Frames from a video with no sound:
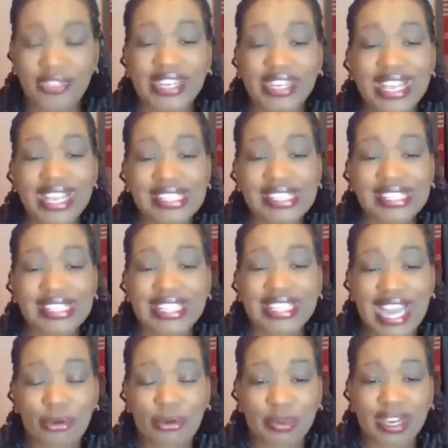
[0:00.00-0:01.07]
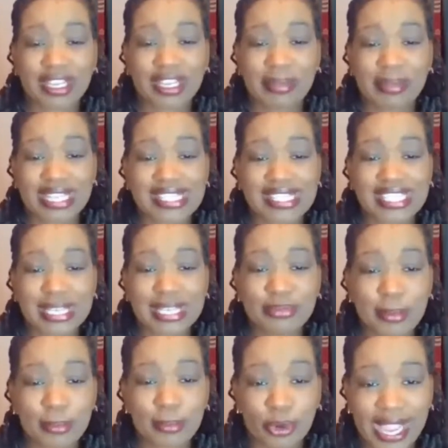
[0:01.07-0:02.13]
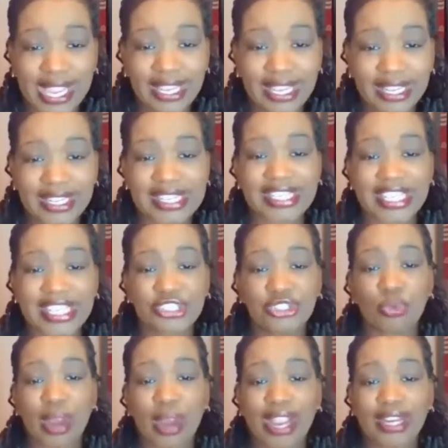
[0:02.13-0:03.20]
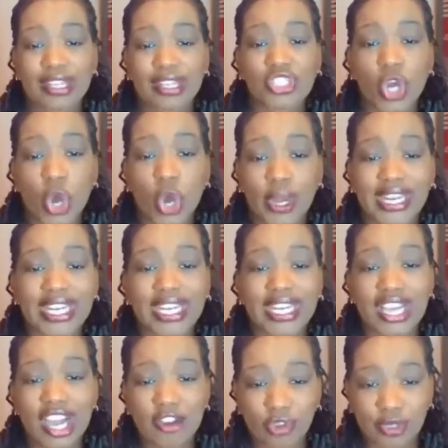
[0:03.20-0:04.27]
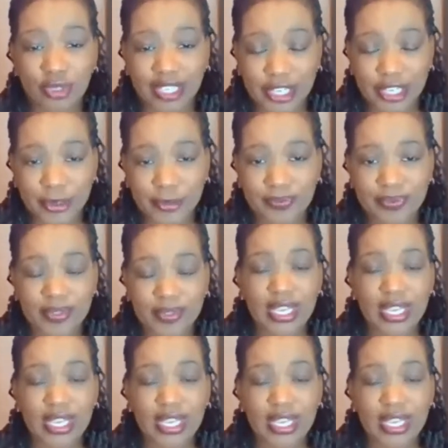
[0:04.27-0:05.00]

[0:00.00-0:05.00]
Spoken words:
The next thing that I would recommend, tip number 8, is that you write a targeted cover letter.